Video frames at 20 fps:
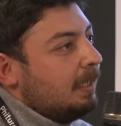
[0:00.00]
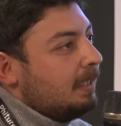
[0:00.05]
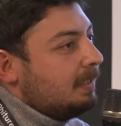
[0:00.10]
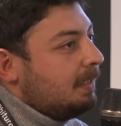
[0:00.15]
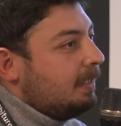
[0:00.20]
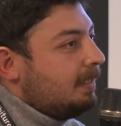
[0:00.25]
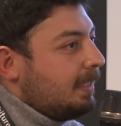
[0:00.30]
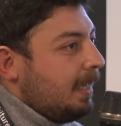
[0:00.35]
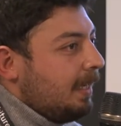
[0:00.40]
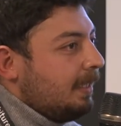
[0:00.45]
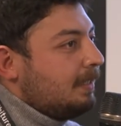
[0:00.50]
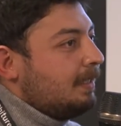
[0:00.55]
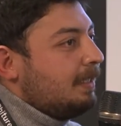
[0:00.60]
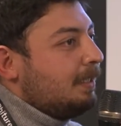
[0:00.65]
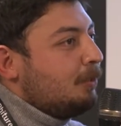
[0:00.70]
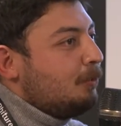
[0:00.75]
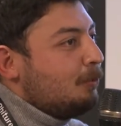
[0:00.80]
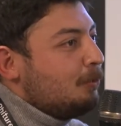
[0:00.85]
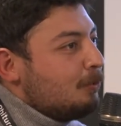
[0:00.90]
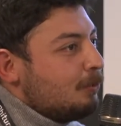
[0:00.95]
detecting
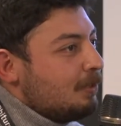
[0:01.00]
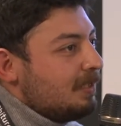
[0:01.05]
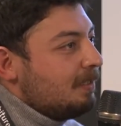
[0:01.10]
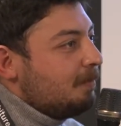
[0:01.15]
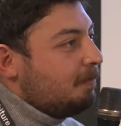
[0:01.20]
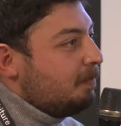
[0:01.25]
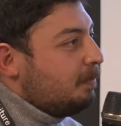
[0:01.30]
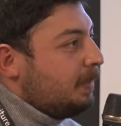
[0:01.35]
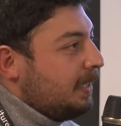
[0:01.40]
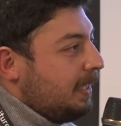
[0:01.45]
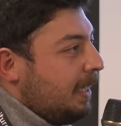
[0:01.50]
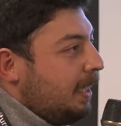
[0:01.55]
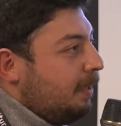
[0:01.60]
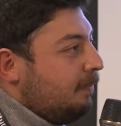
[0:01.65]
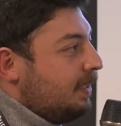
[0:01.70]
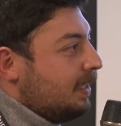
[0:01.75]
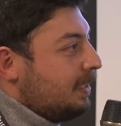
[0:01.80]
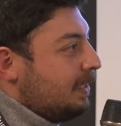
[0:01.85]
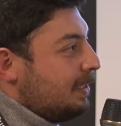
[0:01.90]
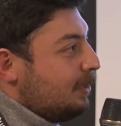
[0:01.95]
user
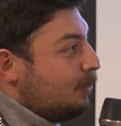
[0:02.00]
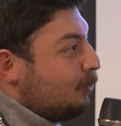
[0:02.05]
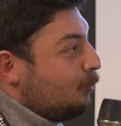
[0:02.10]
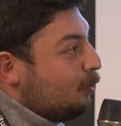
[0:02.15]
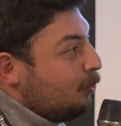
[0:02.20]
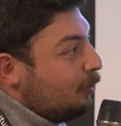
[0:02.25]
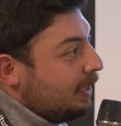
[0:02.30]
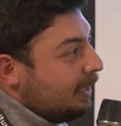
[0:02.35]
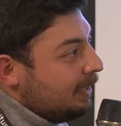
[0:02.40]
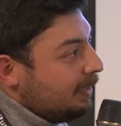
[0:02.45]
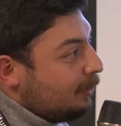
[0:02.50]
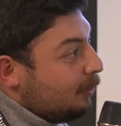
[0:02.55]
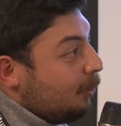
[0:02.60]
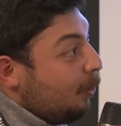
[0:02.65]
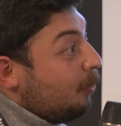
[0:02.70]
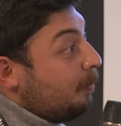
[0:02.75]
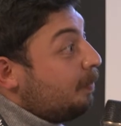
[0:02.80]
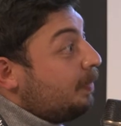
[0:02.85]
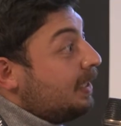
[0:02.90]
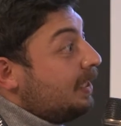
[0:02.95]
behaviors during
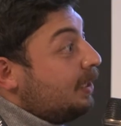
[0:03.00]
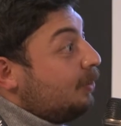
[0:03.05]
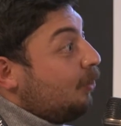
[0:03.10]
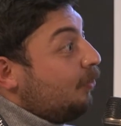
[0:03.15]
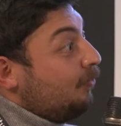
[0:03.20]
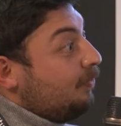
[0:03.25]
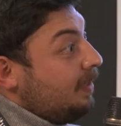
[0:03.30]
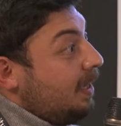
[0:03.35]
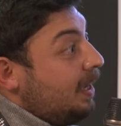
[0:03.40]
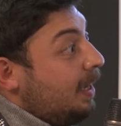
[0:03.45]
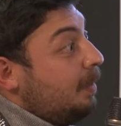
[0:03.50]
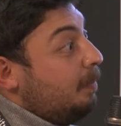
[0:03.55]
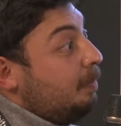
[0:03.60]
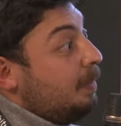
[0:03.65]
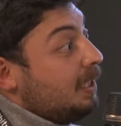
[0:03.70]
long period of time,